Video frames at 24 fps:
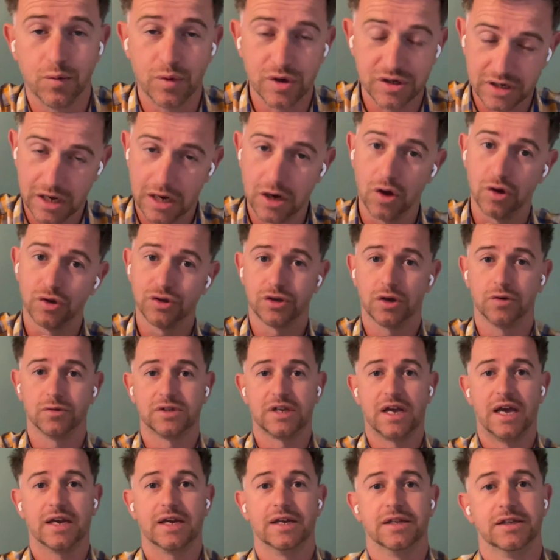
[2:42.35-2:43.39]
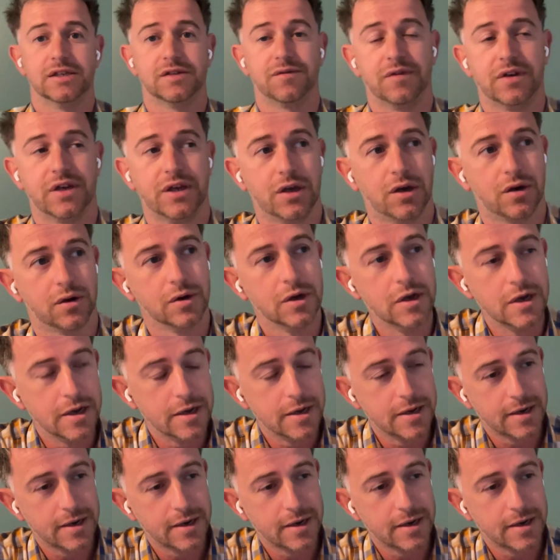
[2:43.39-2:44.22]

which I'll also tag in this video.